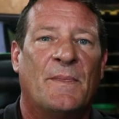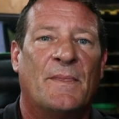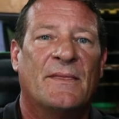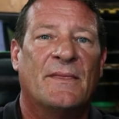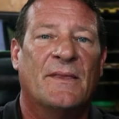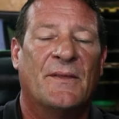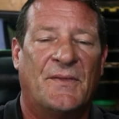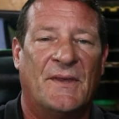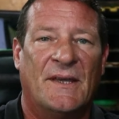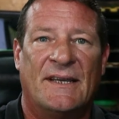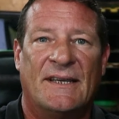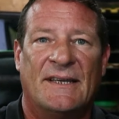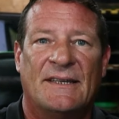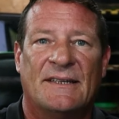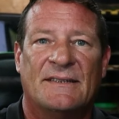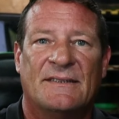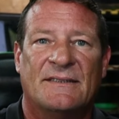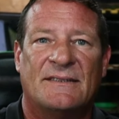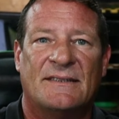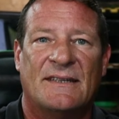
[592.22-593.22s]
The thing
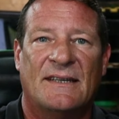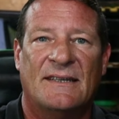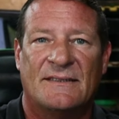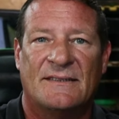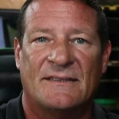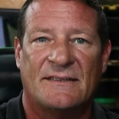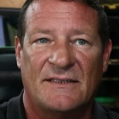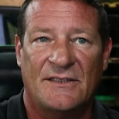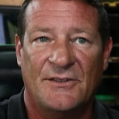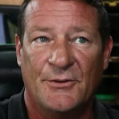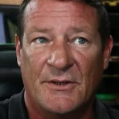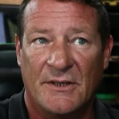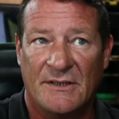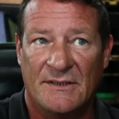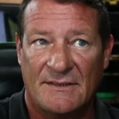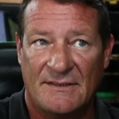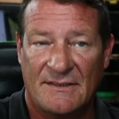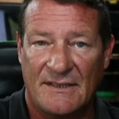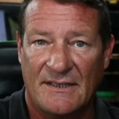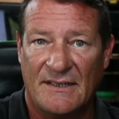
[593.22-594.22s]
is you can
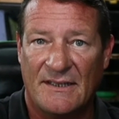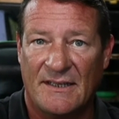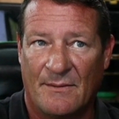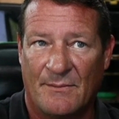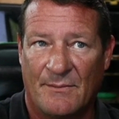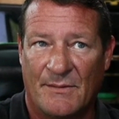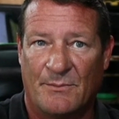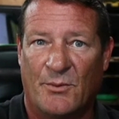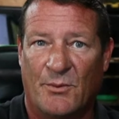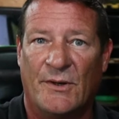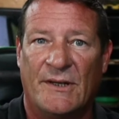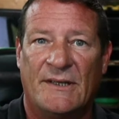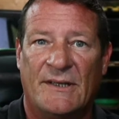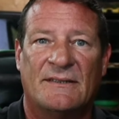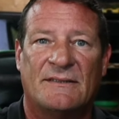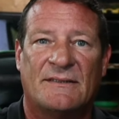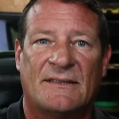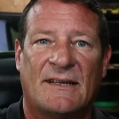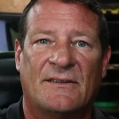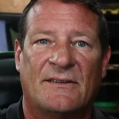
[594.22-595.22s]
see, and I'm going to point
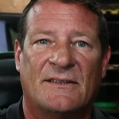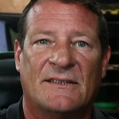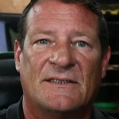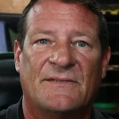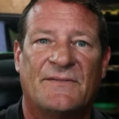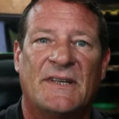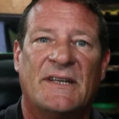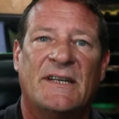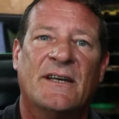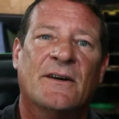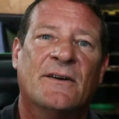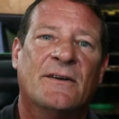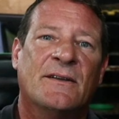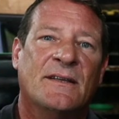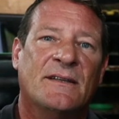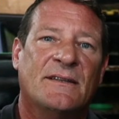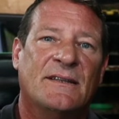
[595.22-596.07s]
this out in this video,